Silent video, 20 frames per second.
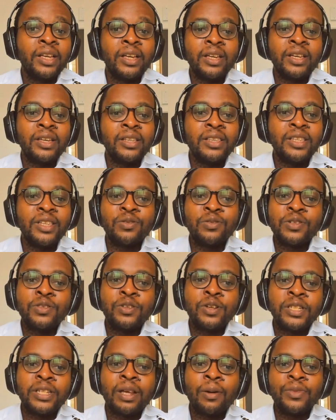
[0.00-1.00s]
this was
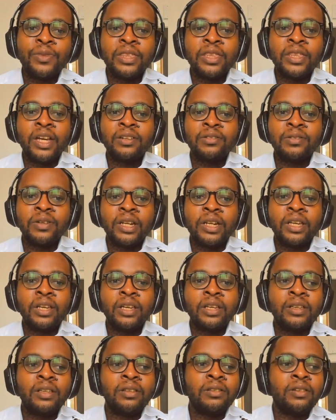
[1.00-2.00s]
not something that
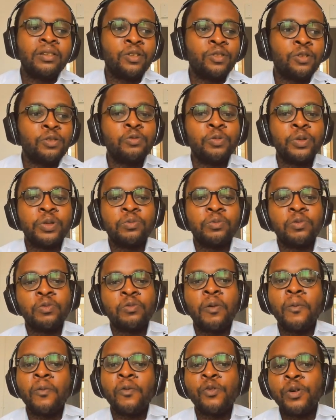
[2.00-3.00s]
really,
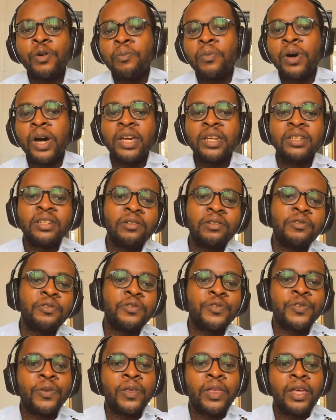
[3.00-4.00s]
we might
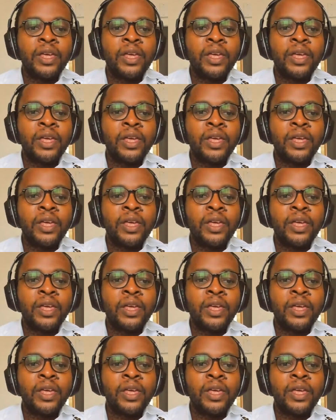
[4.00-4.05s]
have,